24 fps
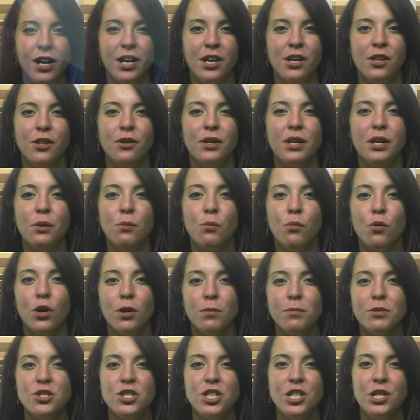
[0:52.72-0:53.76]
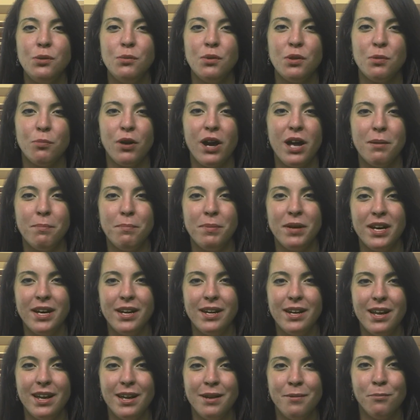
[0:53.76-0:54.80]
including War Machine with Brad
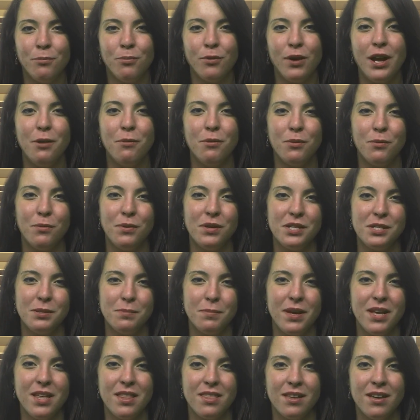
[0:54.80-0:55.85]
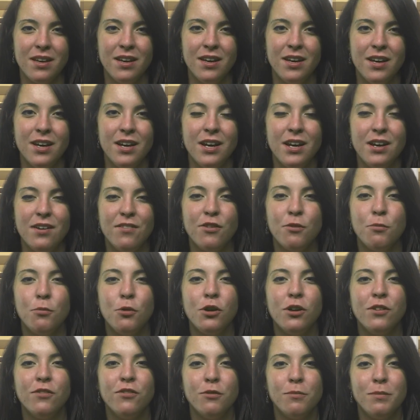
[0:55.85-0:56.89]
Pitt and Bright with Will Smith. For
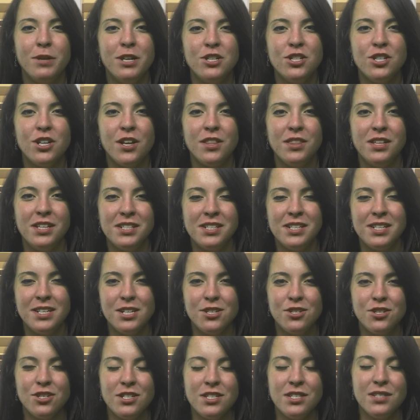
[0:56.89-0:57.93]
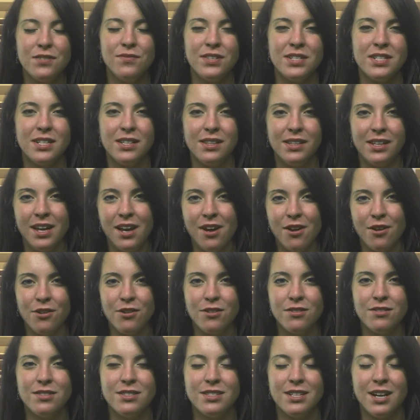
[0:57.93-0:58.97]
more information on these additions, visit
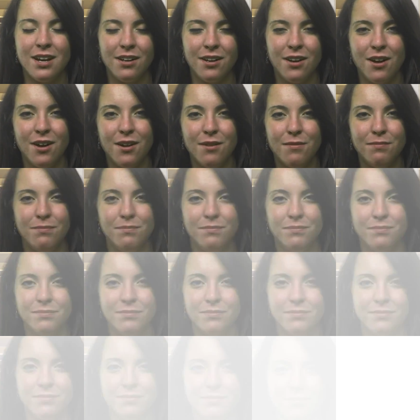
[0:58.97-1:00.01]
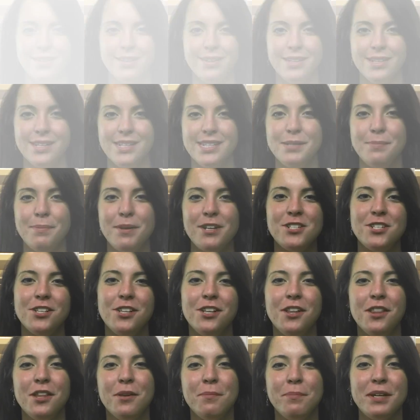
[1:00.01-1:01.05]
leeherald.com.
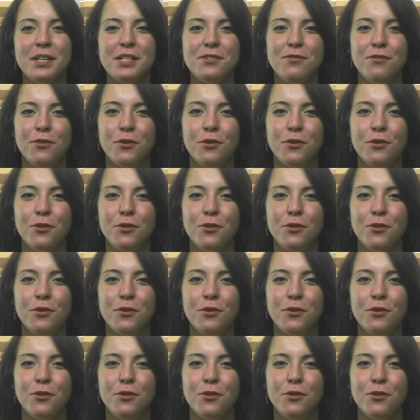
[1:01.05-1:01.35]
Special Olympics